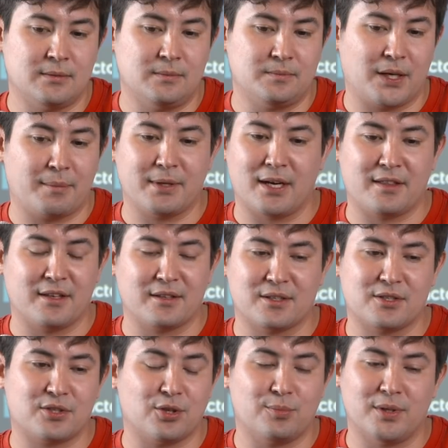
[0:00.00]
I mean, I think
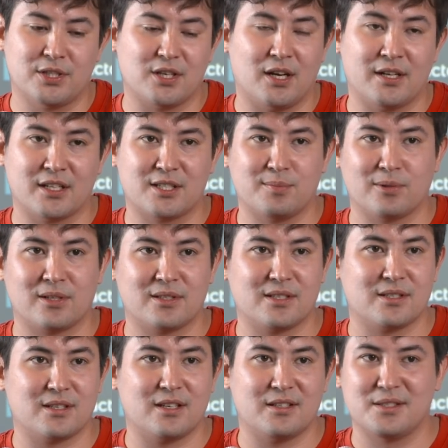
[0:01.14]
there's so much
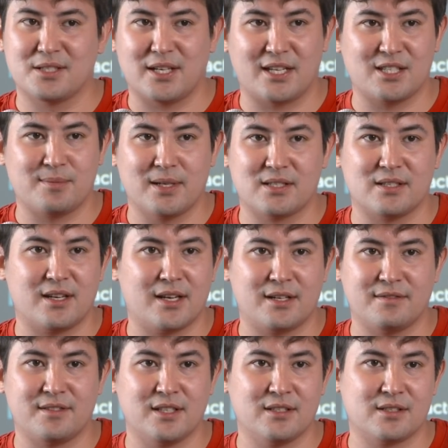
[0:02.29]
unexplored design space in
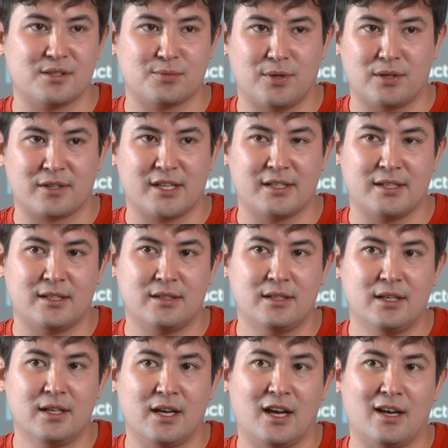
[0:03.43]
NFTs as well right now.
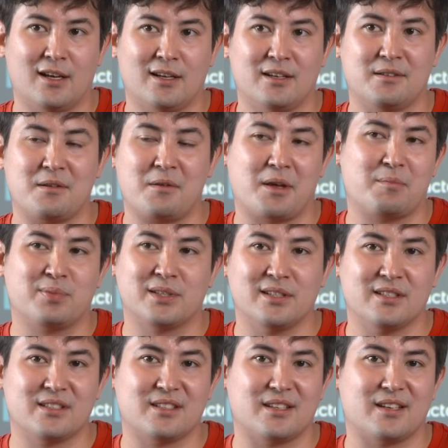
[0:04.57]
Like,
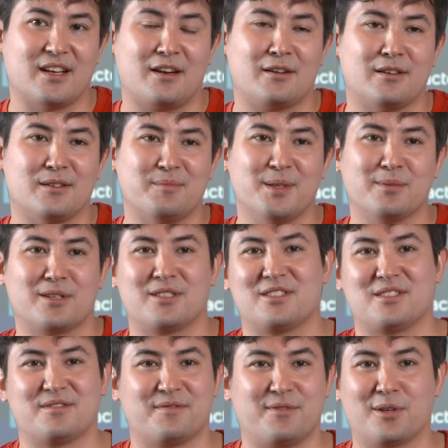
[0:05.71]
please, like, I don't know, people are
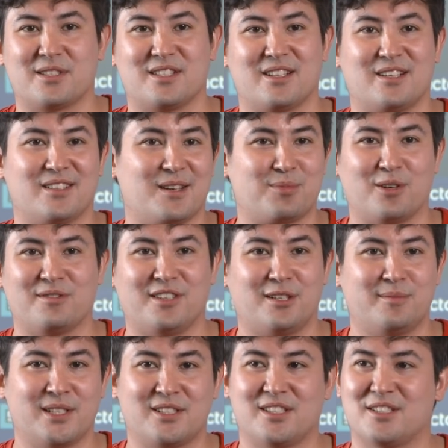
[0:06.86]
just focusing on like profile
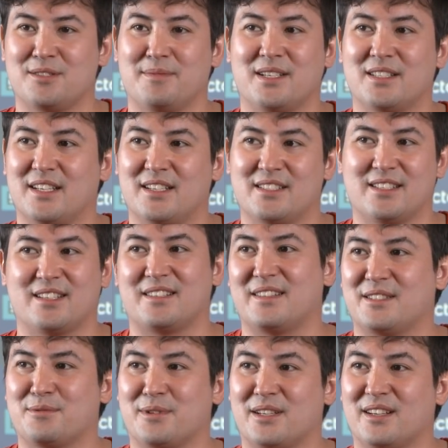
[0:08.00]
pictures because I guess like
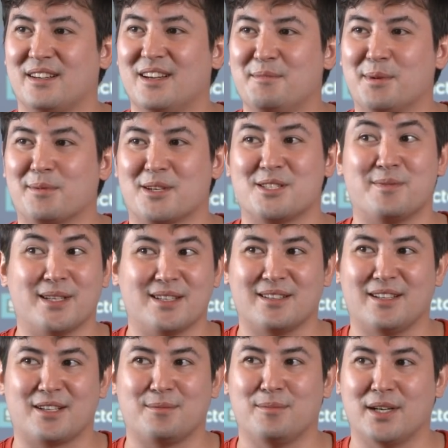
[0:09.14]
that's where people are spending a
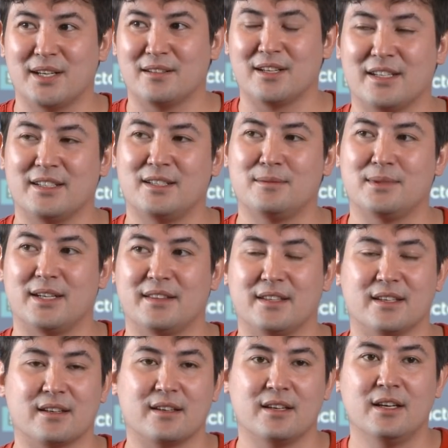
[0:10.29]
lot of money now. But I
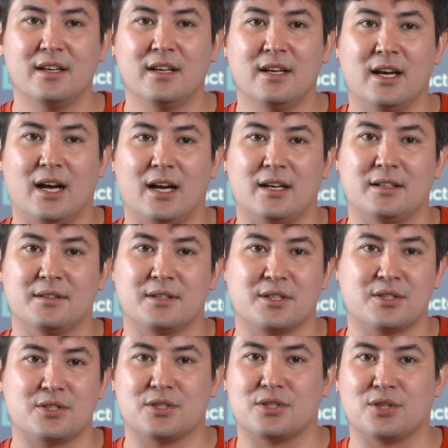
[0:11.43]
think
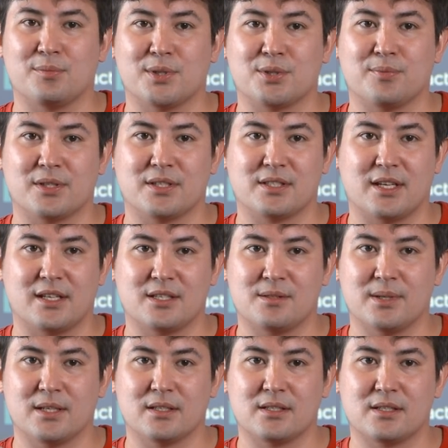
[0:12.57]
there's just so much more design
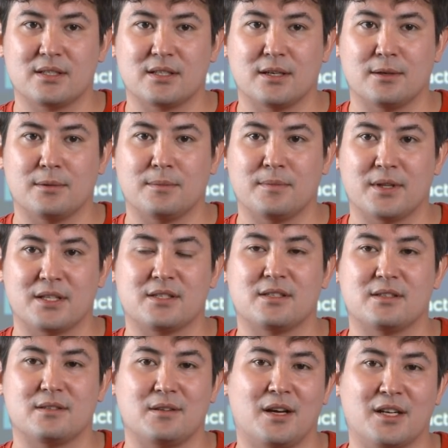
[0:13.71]
space
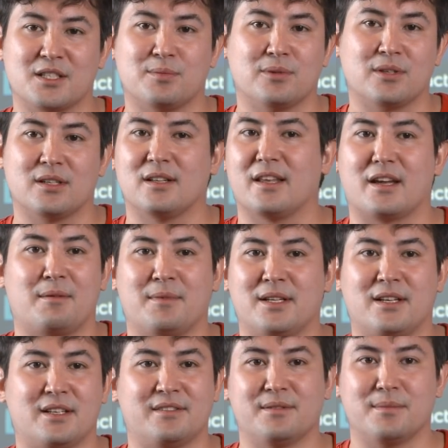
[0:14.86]
that's unexplored. Like, I might
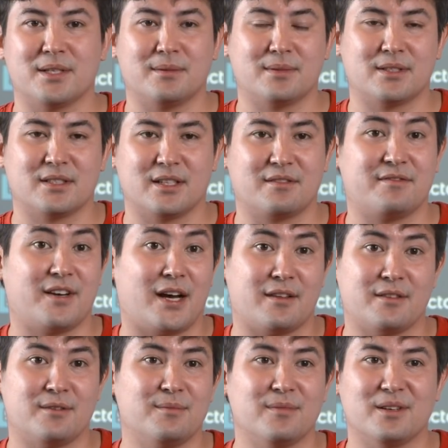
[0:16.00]
not even be able to like
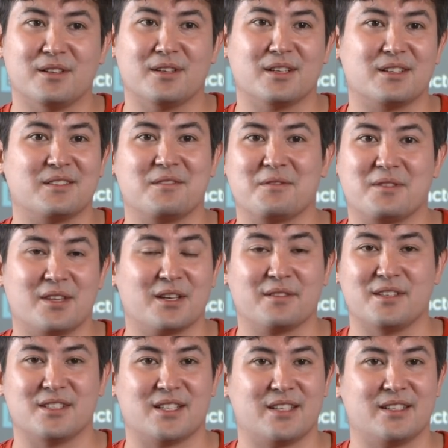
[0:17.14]
fathom or think of
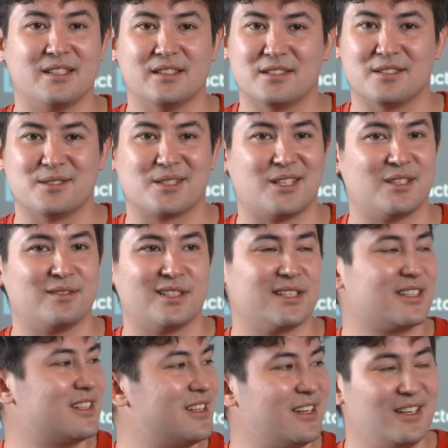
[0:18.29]
these ideas as kind of like
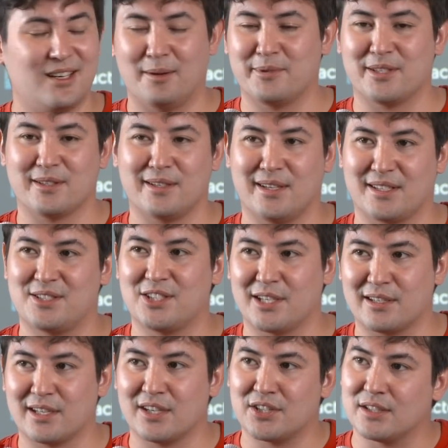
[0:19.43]
up to the next
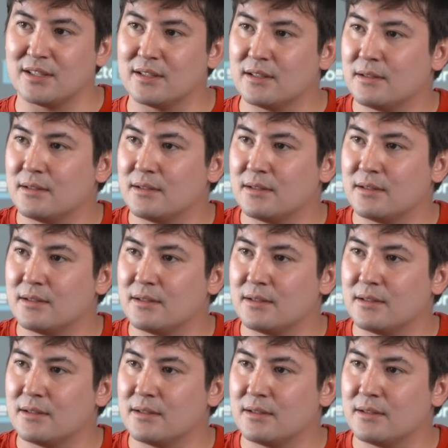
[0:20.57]
generation.